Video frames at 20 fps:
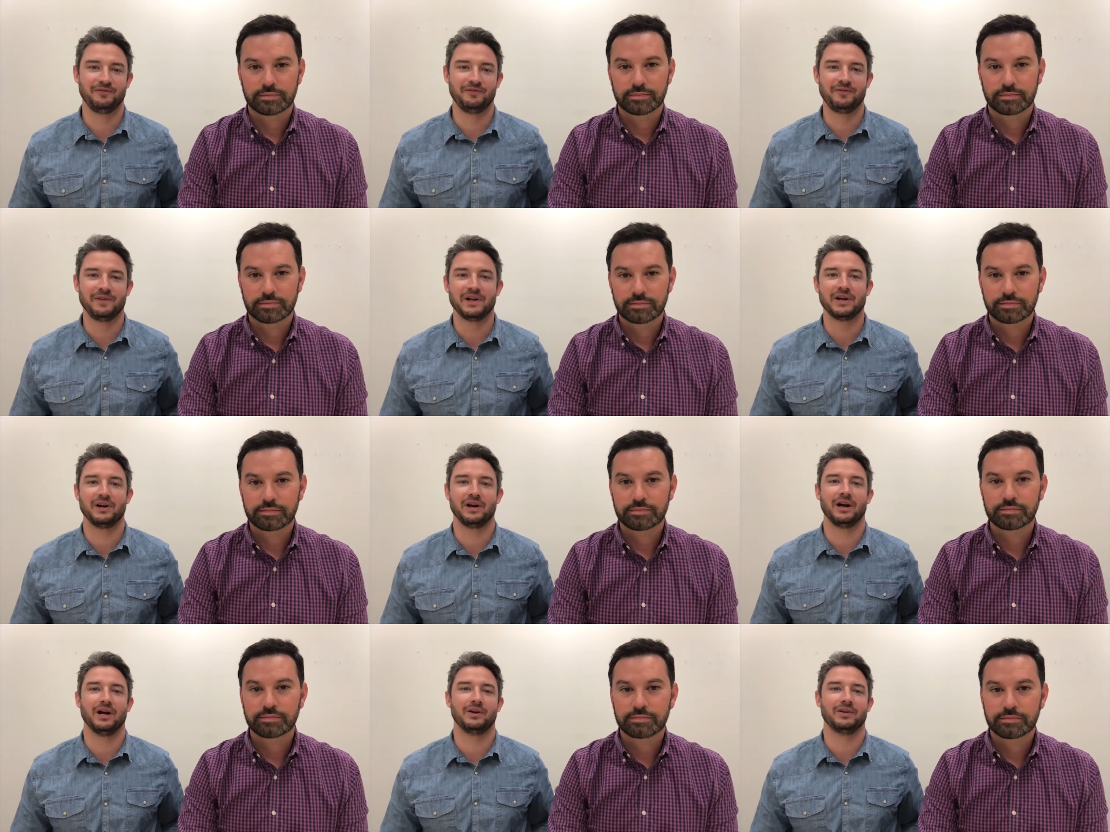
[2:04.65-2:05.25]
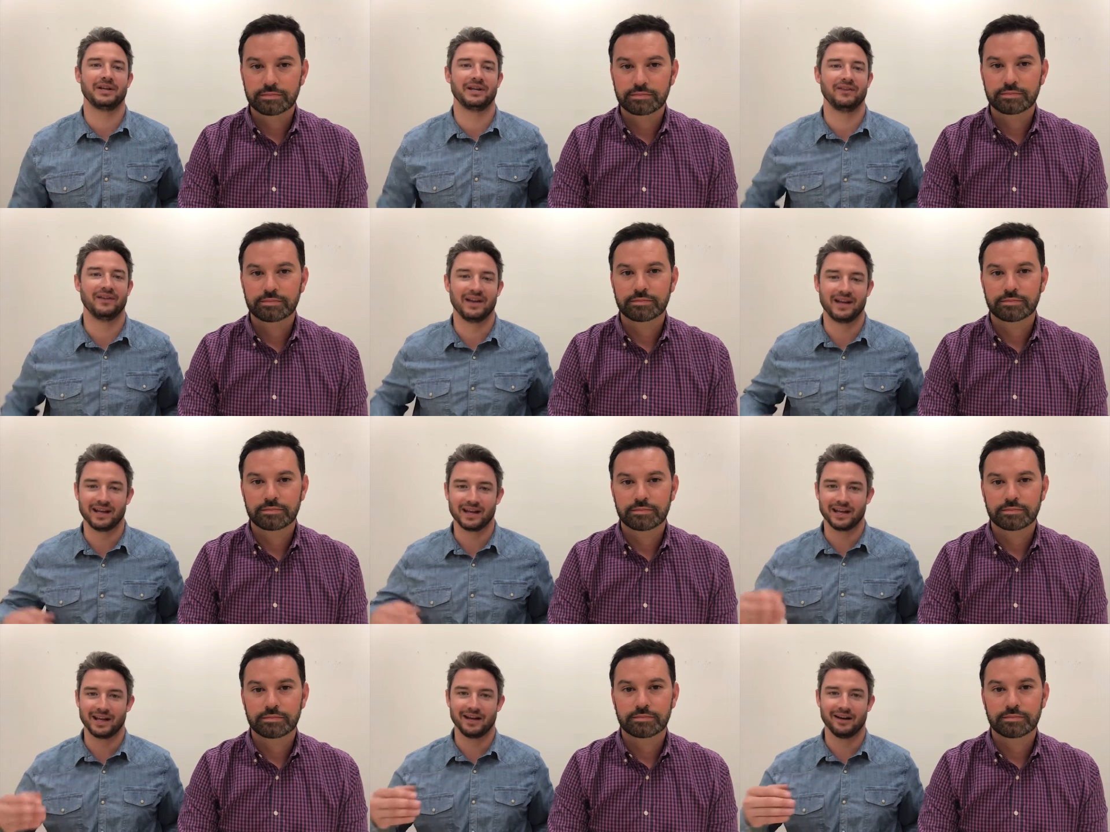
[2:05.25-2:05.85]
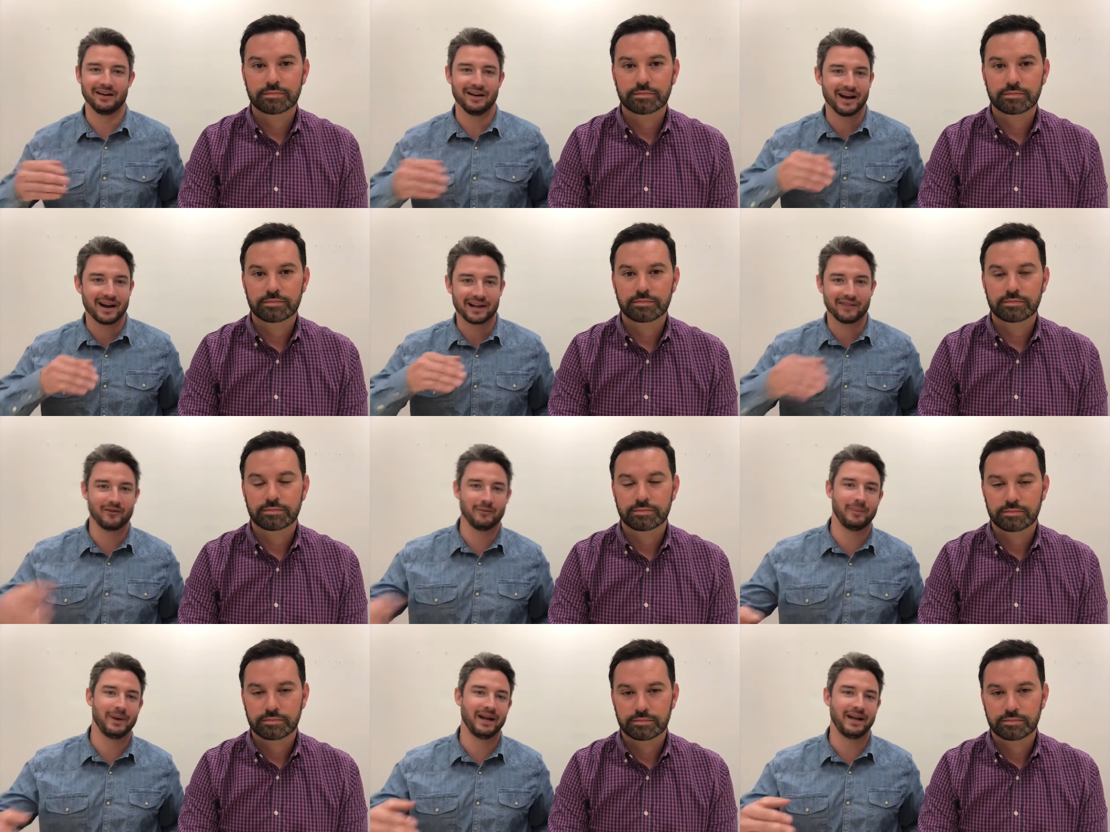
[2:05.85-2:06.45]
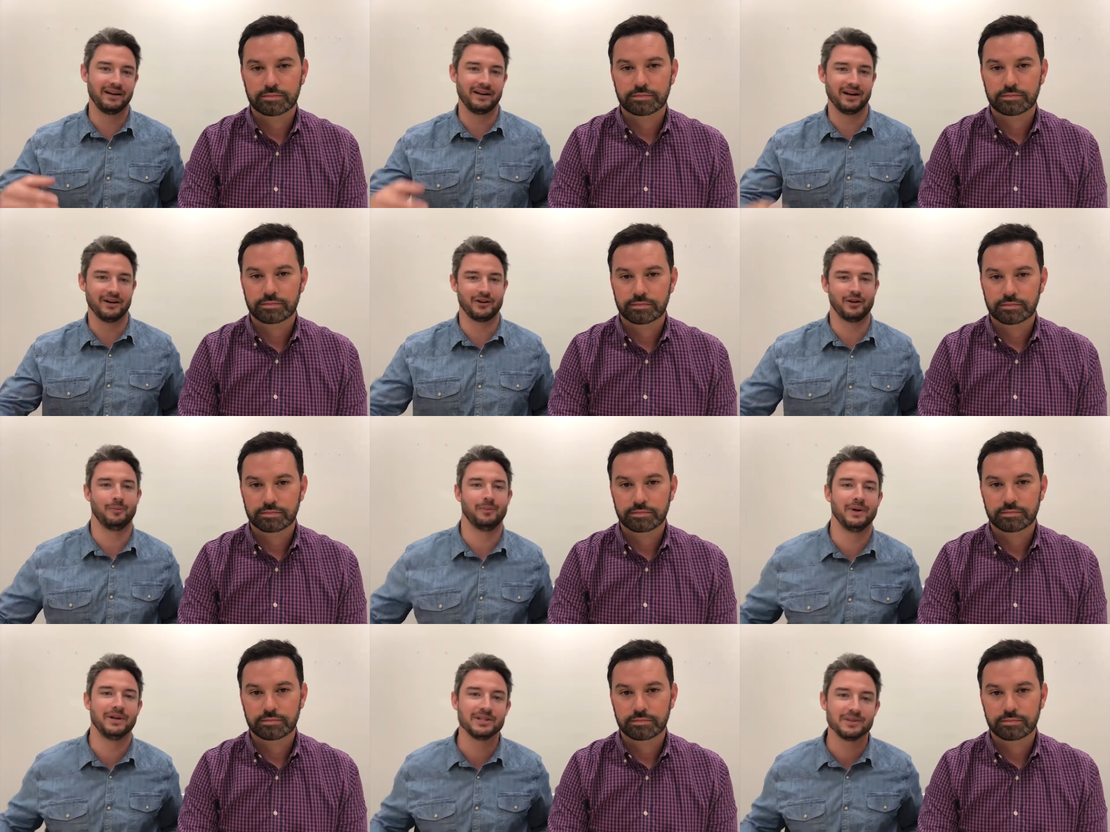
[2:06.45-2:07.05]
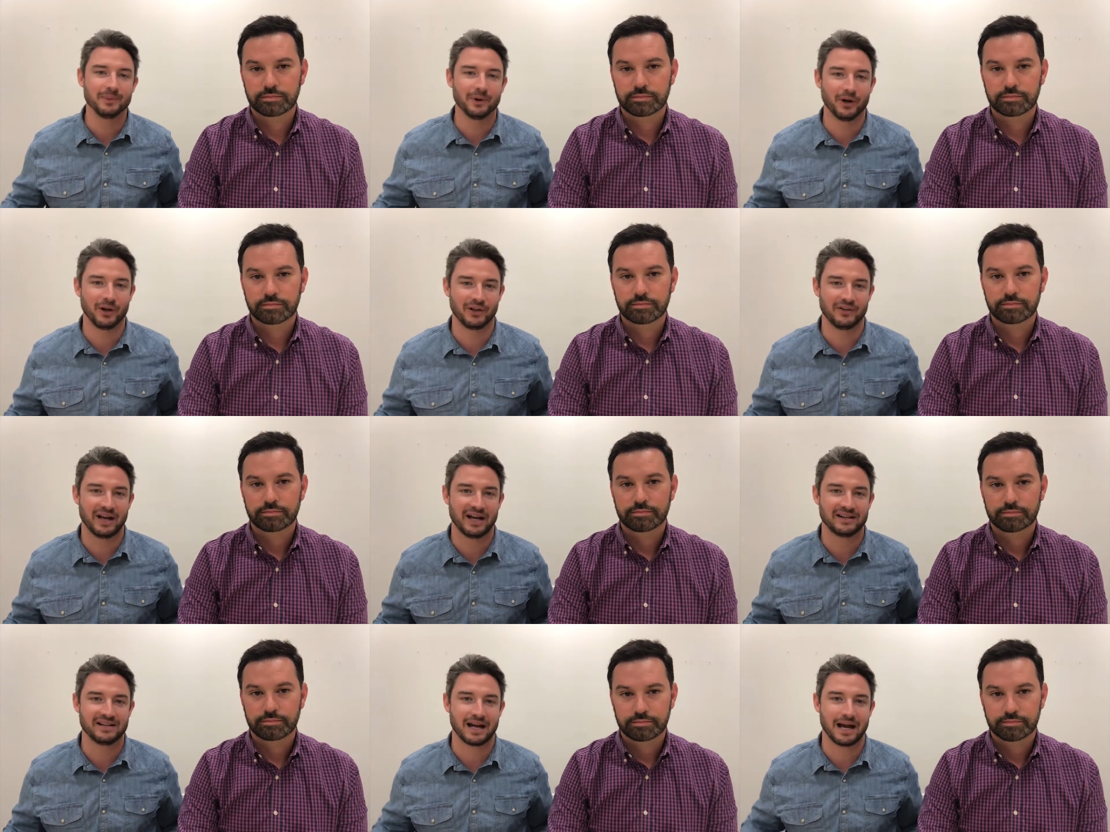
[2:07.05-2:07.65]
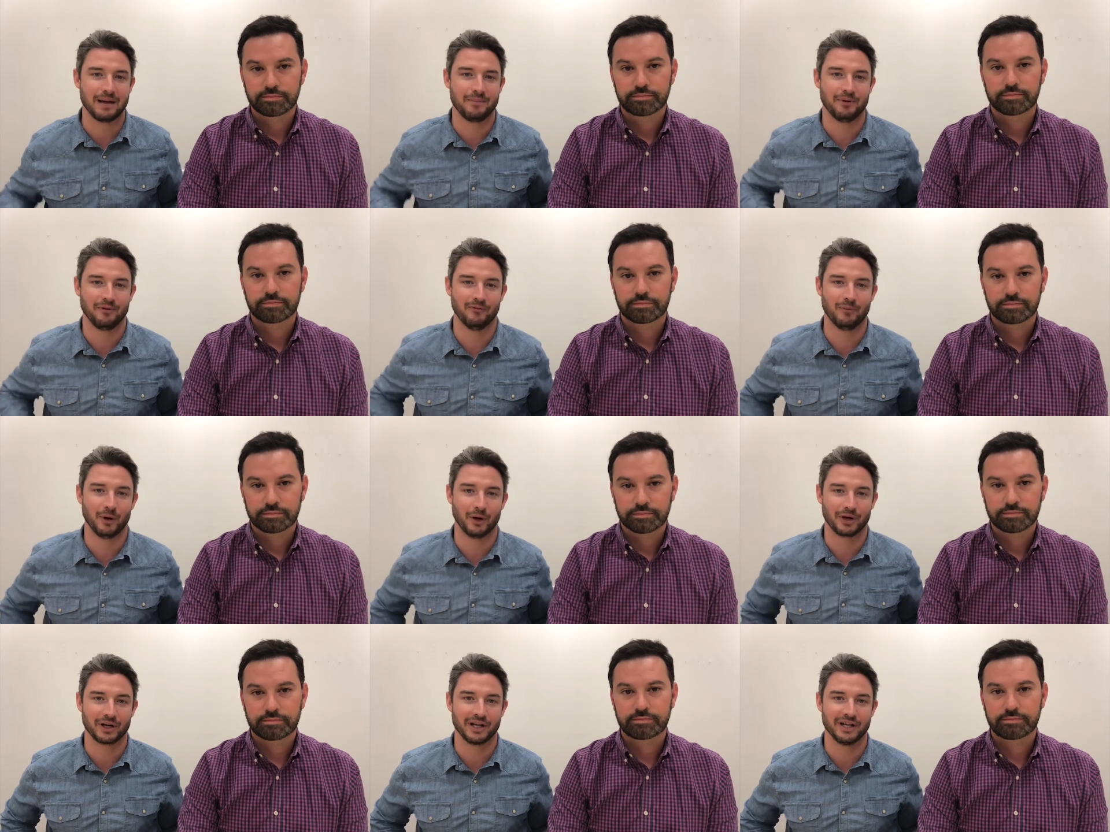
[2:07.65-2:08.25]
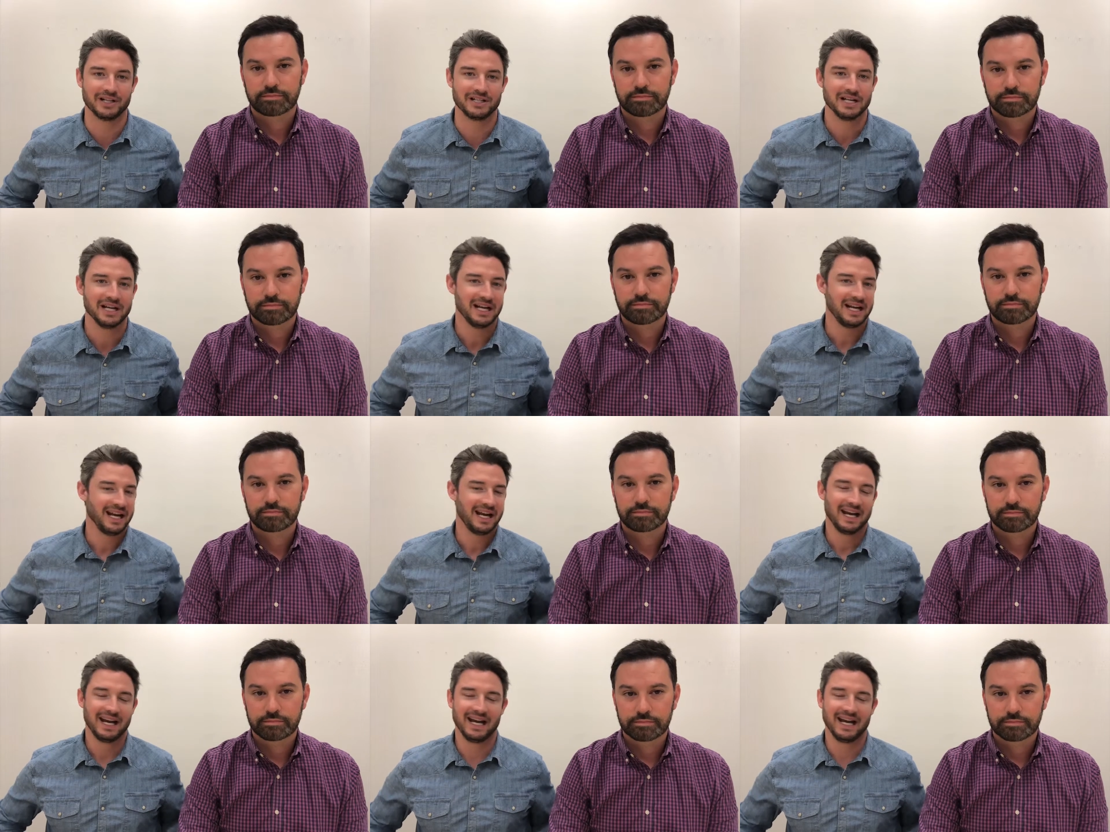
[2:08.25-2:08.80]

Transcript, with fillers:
Speaker 1: figure out that like you're not even paying down your principal on that type of mortgage,